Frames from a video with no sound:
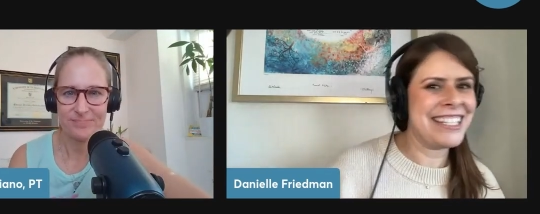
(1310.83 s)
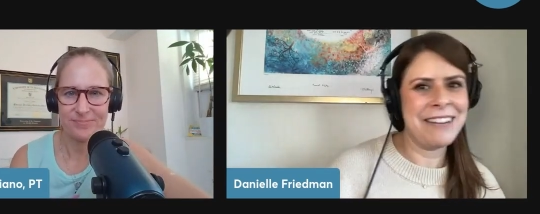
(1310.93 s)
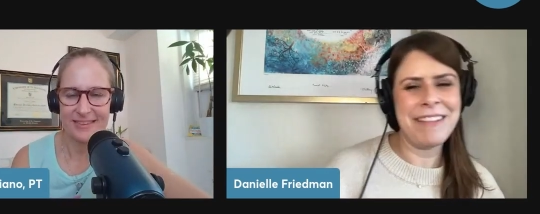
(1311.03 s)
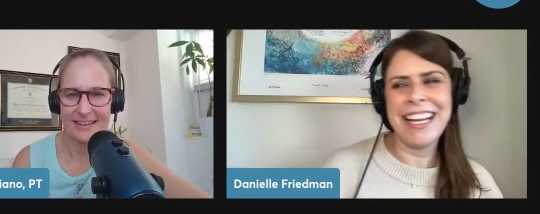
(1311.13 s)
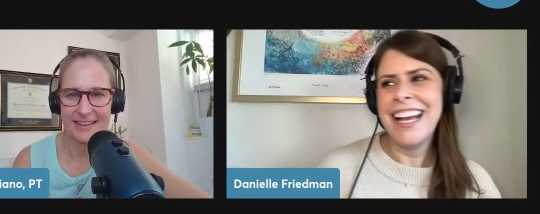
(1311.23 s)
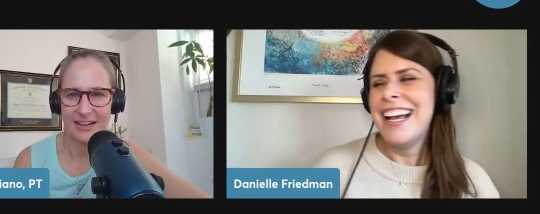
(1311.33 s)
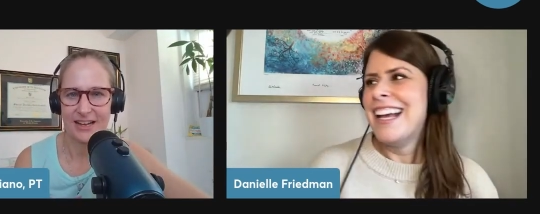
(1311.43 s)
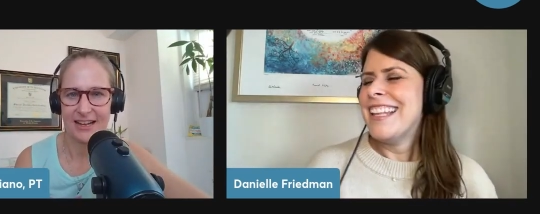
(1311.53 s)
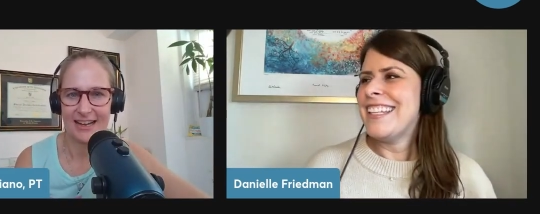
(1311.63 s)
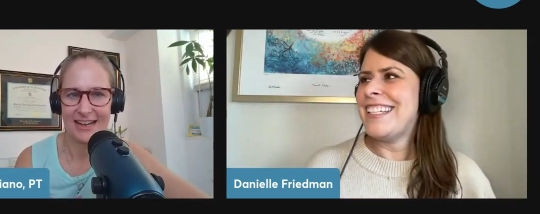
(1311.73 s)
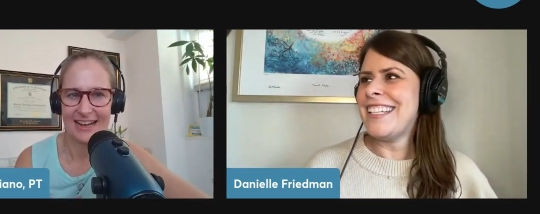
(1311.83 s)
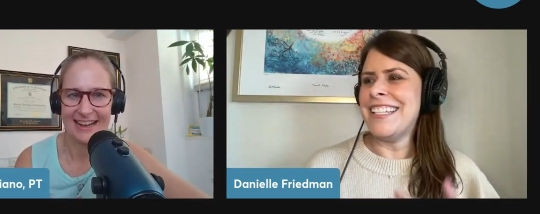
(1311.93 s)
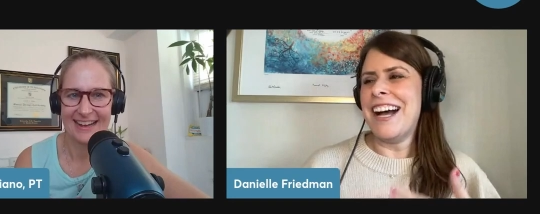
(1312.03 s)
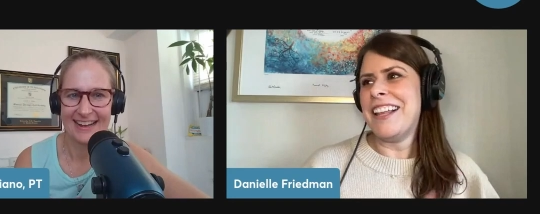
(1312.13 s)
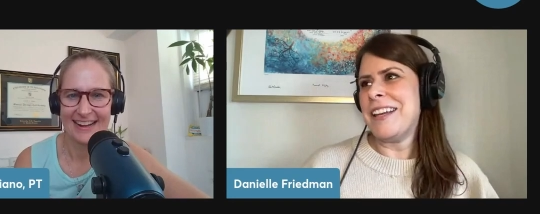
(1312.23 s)
Speaker 1: and I'm like, this is
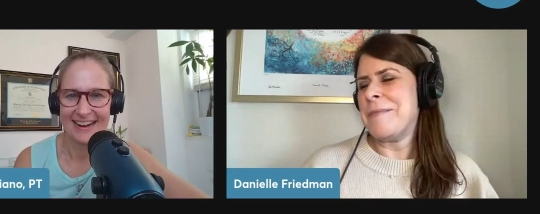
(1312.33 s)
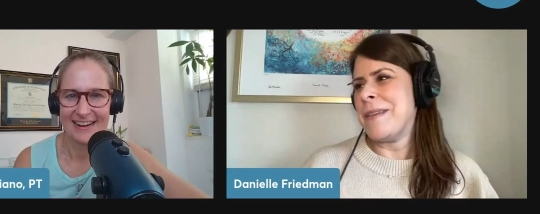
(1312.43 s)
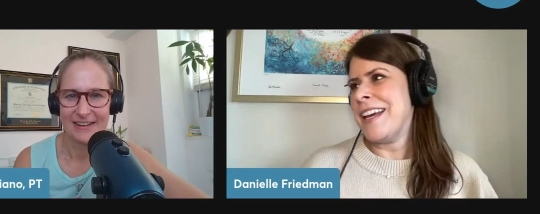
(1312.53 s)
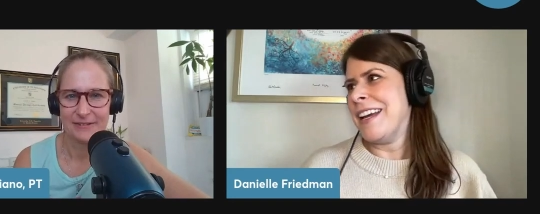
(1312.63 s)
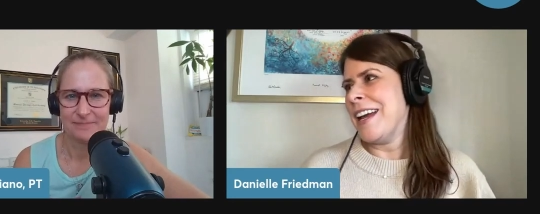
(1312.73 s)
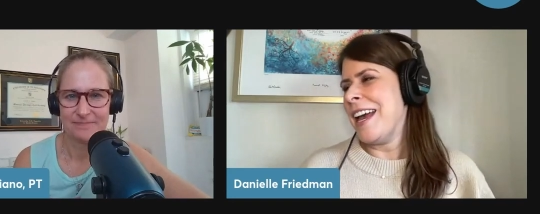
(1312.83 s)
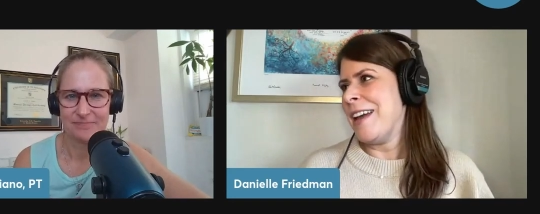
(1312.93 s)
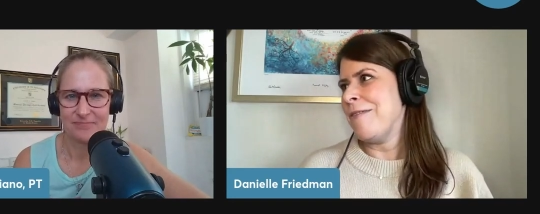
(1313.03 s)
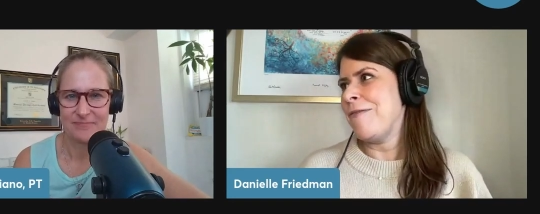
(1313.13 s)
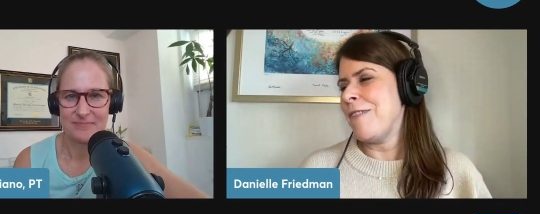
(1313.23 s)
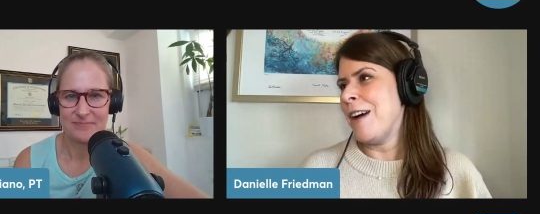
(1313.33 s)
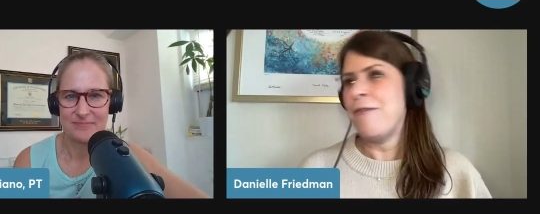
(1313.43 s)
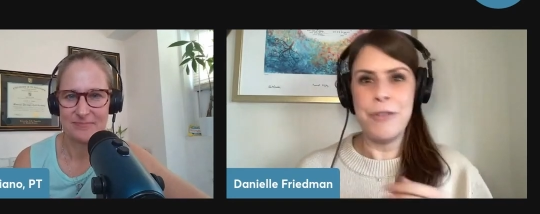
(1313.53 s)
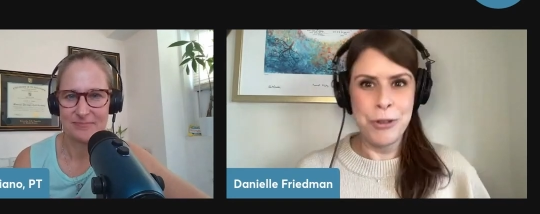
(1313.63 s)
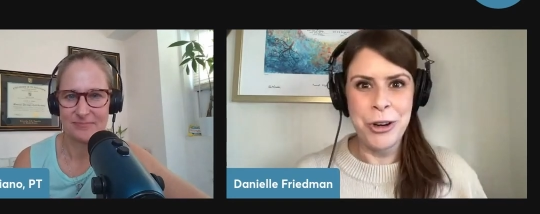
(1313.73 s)
not like being a a
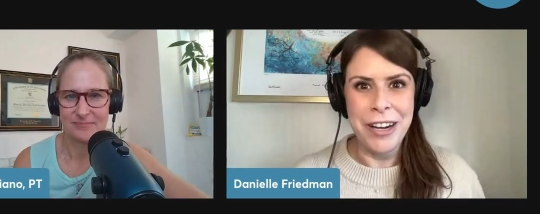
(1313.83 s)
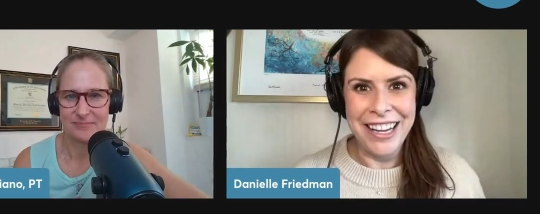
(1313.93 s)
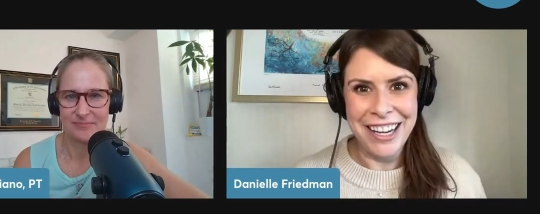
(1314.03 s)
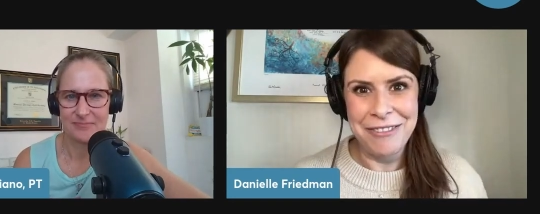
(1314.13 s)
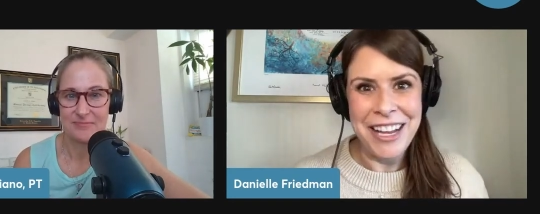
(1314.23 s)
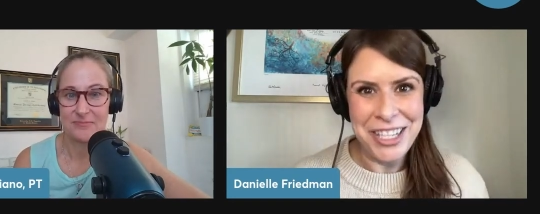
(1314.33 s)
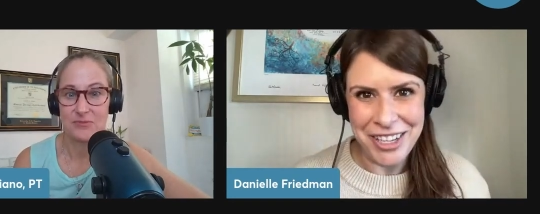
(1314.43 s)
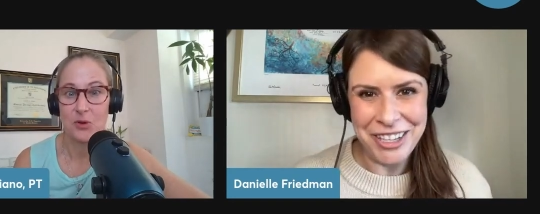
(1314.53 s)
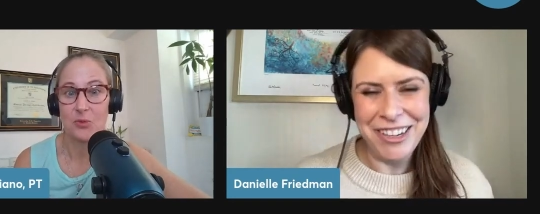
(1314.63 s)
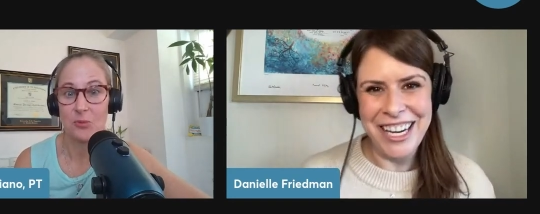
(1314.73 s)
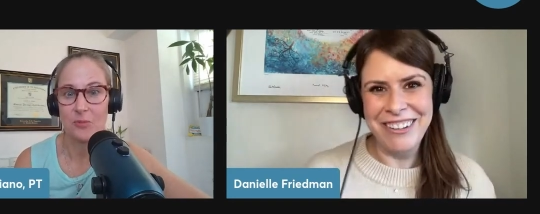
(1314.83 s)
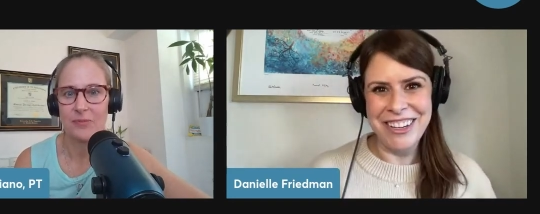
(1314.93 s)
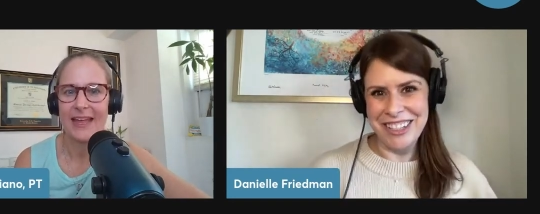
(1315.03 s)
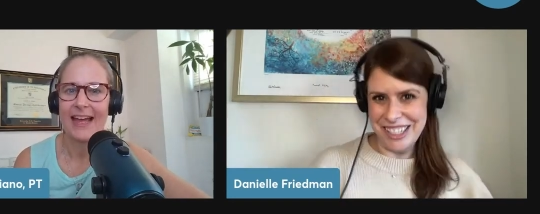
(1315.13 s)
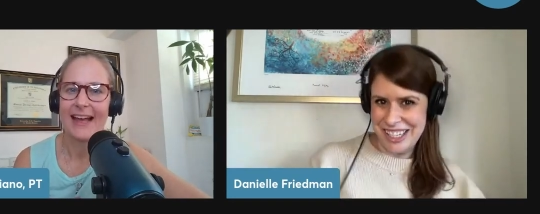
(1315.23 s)
food critic, a restaurant critic, where
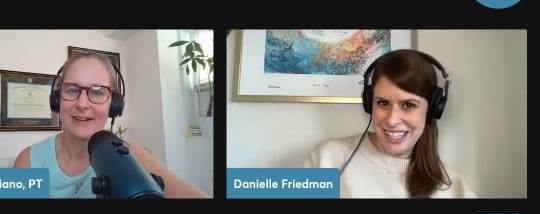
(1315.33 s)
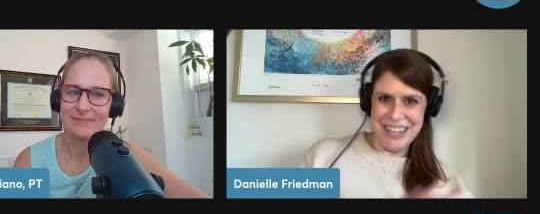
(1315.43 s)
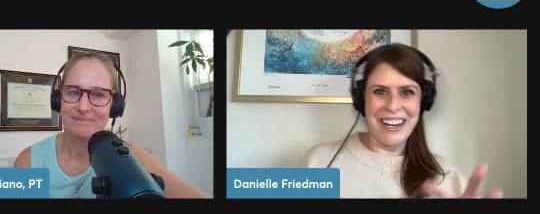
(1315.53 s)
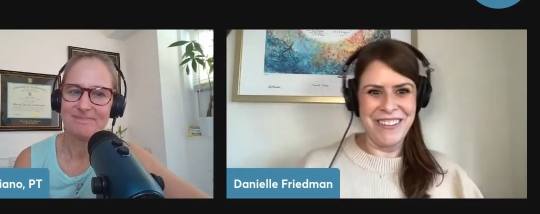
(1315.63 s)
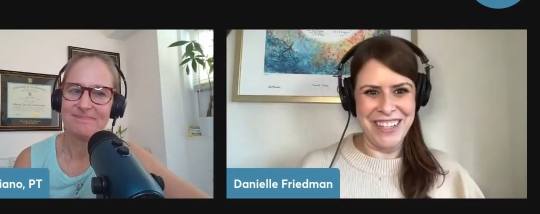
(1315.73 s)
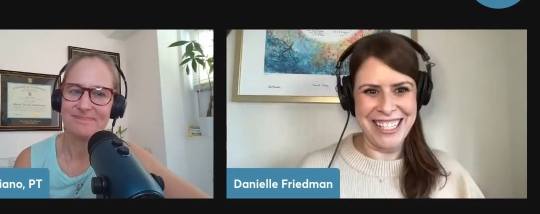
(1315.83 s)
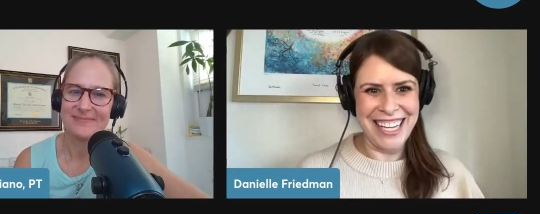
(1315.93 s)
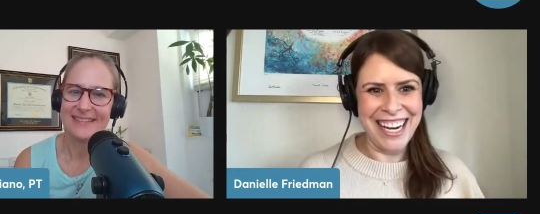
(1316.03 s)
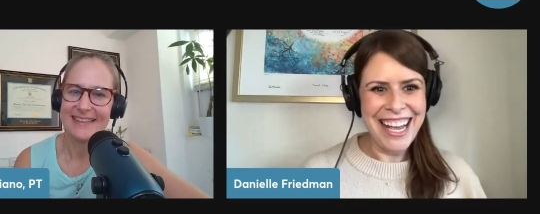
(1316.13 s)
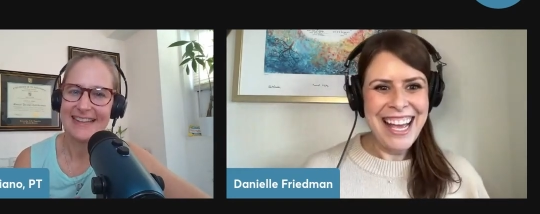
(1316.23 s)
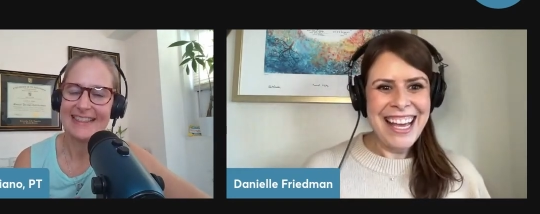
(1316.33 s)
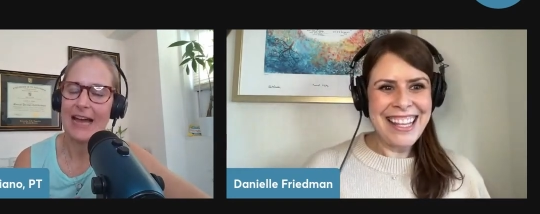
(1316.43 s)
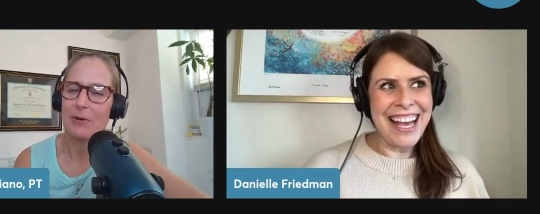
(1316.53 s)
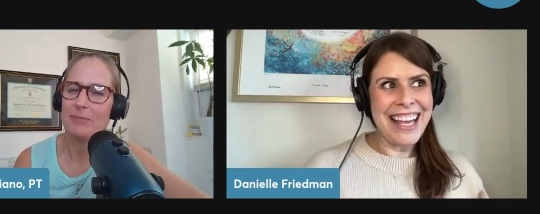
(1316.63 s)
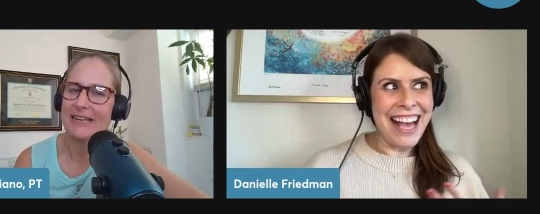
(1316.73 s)
you just show up. It's like
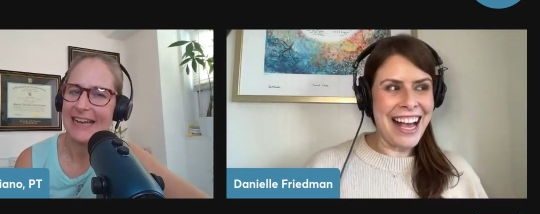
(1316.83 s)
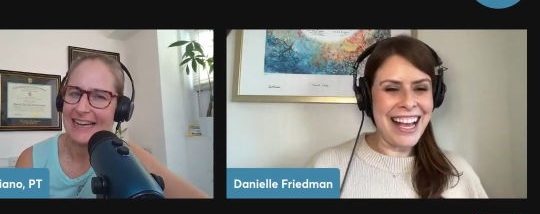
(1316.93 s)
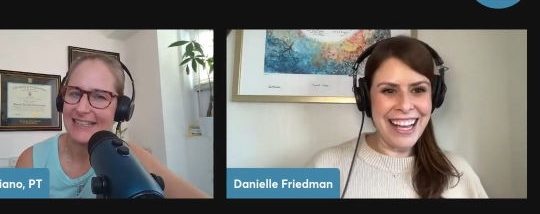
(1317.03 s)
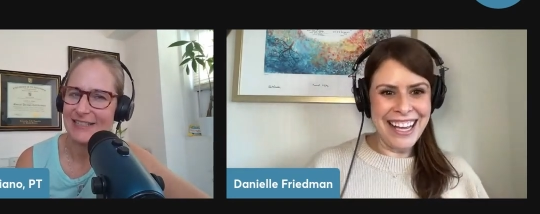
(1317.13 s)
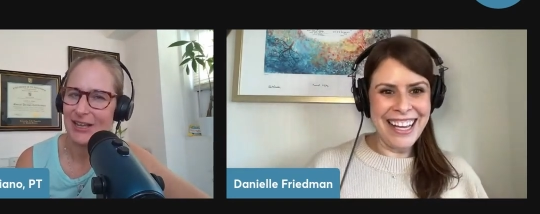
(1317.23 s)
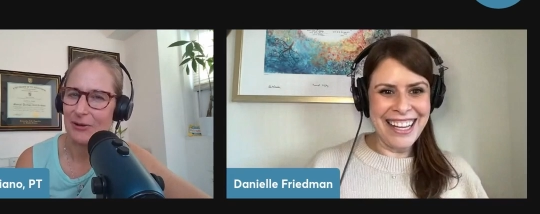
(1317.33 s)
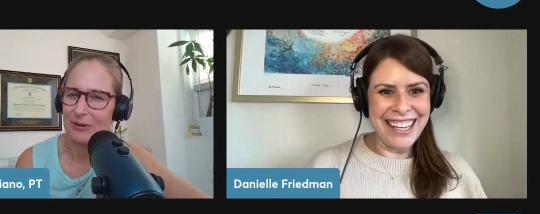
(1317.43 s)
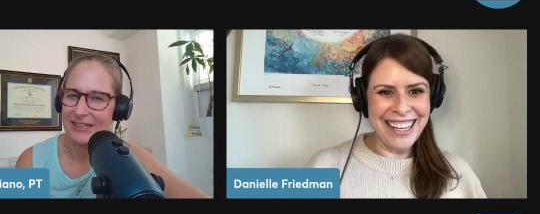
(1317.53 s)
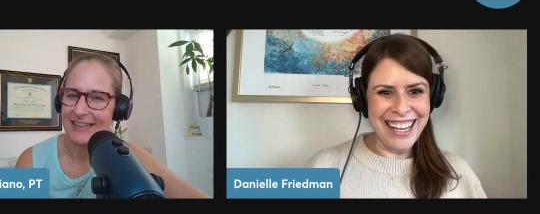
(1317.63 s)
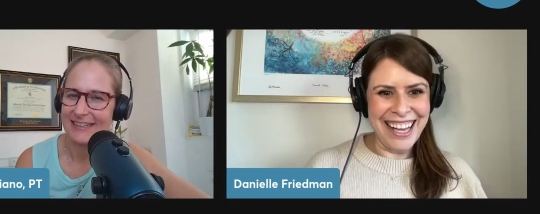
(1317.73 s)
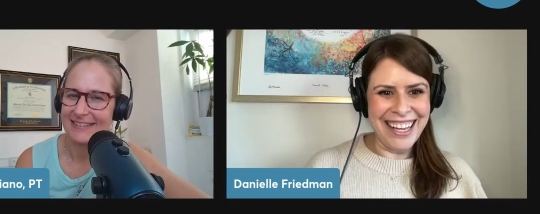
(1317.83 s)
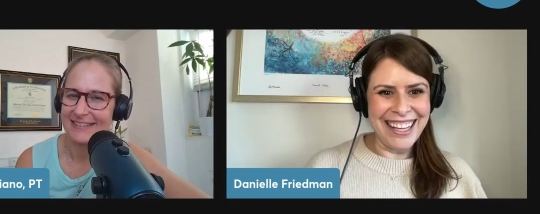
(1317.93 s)
that
Speaker 2: would be nice, though, wouldn't it?